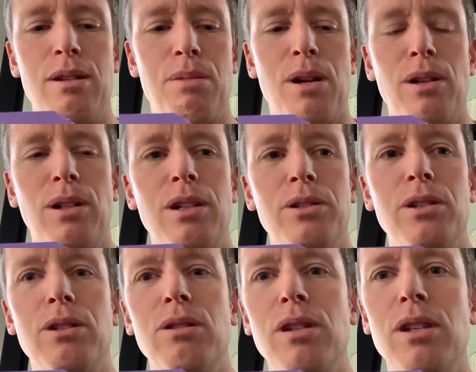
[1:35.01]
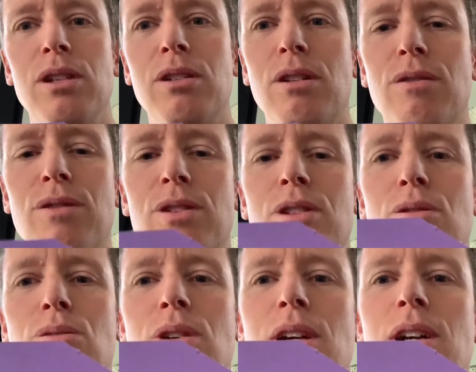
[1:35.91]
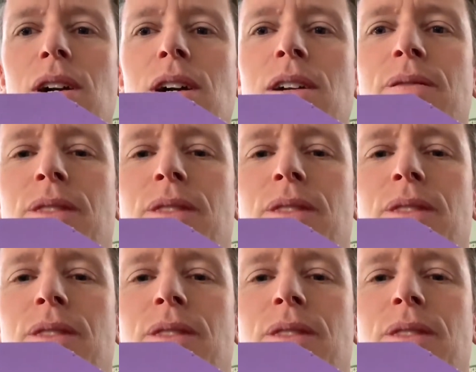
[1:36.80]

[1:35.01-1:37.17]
parallel to the surface you're working on.